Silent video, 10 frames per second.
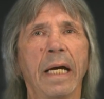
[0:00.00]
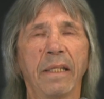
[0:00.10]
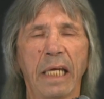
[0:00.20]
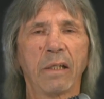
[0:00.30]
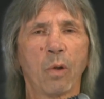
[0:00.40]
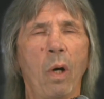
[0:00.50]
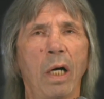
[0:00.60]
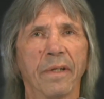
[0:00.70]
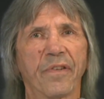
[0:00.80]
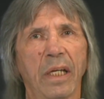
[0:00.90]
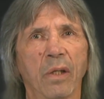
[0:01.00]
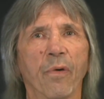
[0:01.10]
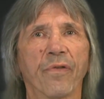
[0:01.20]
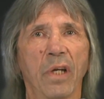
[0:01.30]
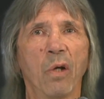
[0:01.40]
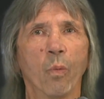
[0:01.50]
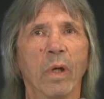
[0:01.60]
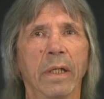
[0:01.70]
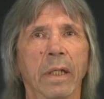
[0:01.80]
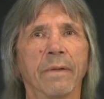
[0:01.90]
and then go on to St. Louis and
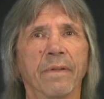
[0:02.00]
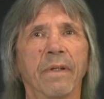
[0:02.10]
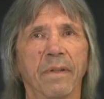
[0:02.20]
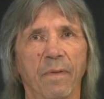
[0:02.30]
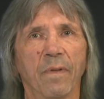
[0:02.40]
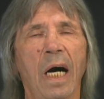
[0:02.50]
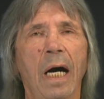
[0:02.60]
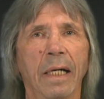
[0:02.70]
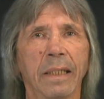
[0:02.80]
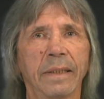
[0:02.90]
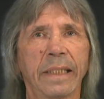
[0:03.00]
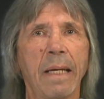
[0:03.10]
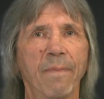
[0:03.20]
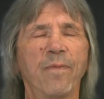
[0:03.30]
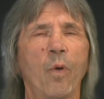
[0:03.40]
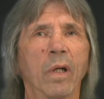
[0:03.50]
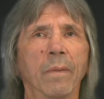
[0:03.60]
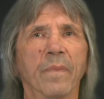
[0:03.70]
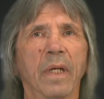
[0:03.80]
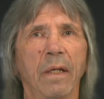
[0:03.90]
win game 4
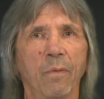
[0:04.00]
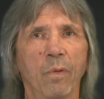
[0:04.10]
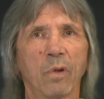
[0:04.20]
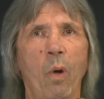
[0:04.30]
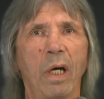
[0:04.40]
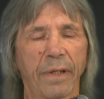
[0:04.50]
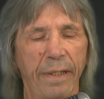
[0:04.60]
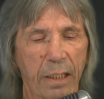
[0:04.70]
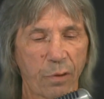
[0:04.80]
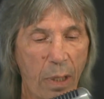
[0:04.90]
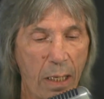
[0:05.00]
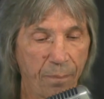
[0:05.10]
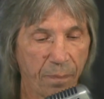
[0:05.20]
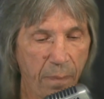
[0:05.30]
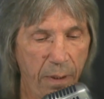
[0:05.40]
and go on to the next round.